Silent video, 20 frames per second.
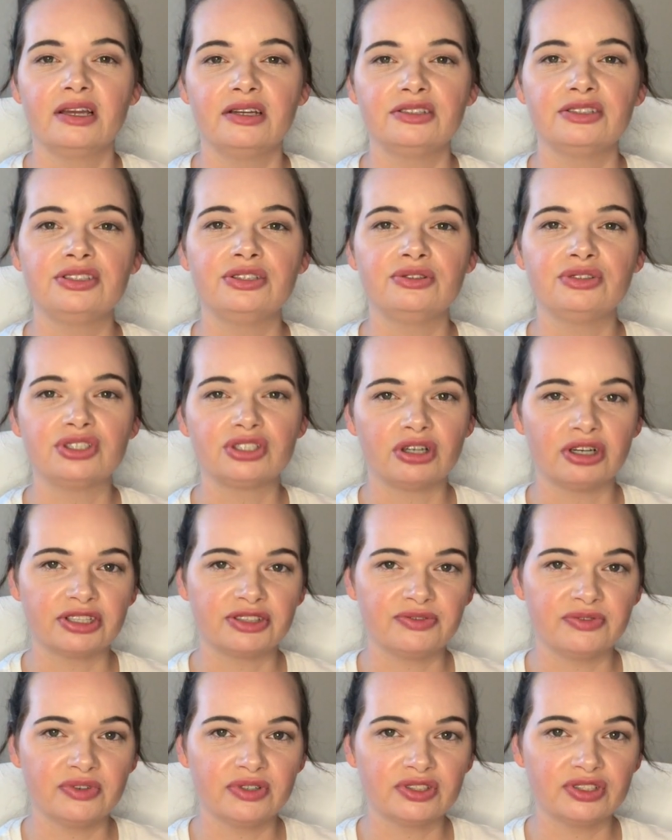2 shots
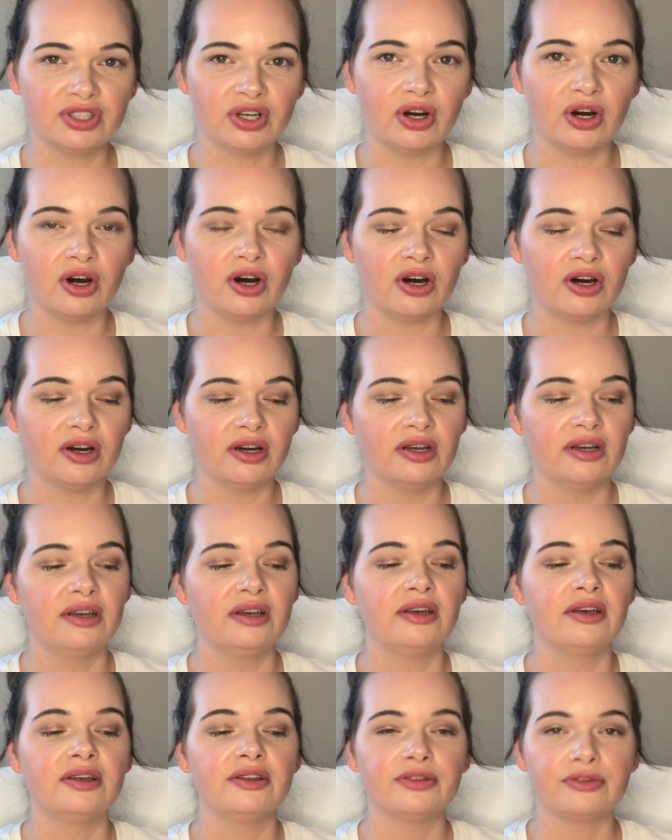for a tall,
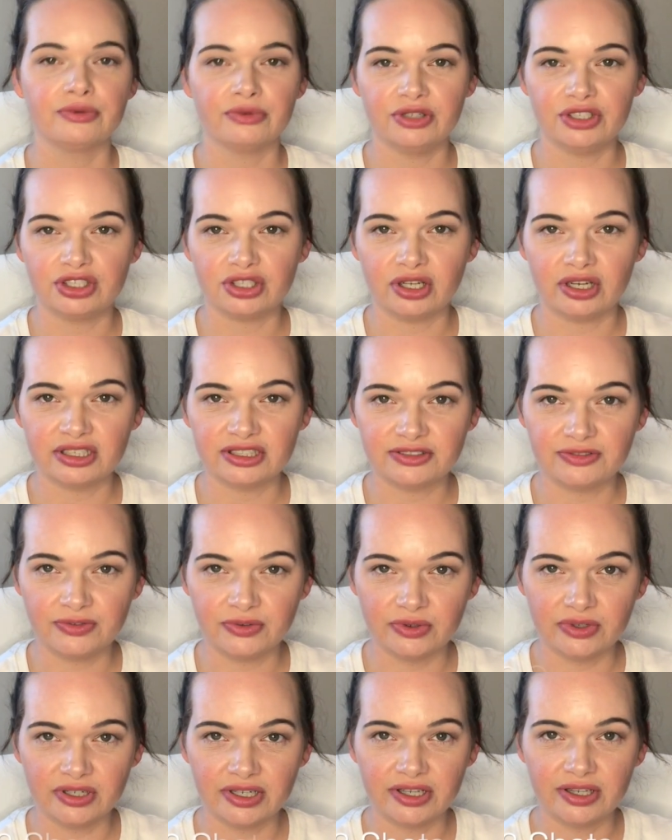3 shots
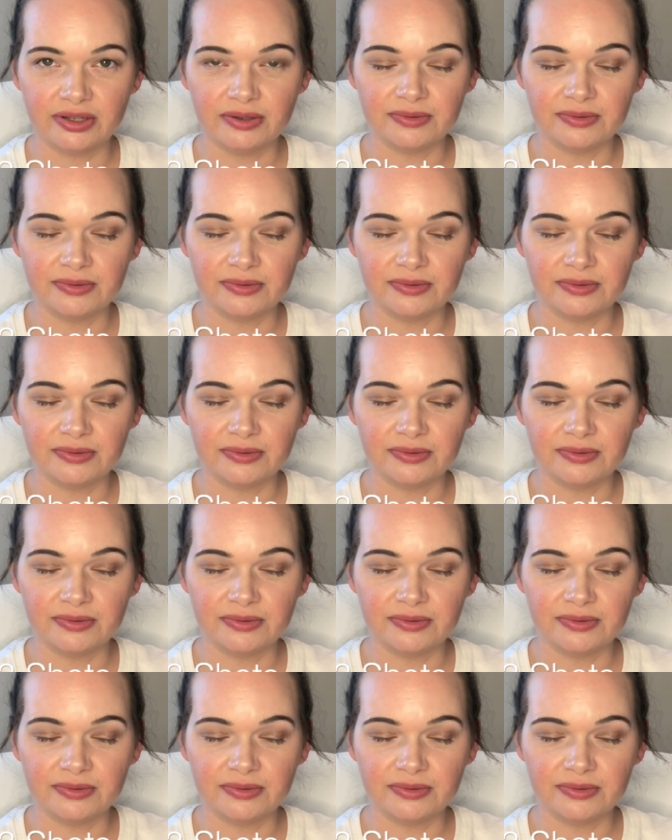for a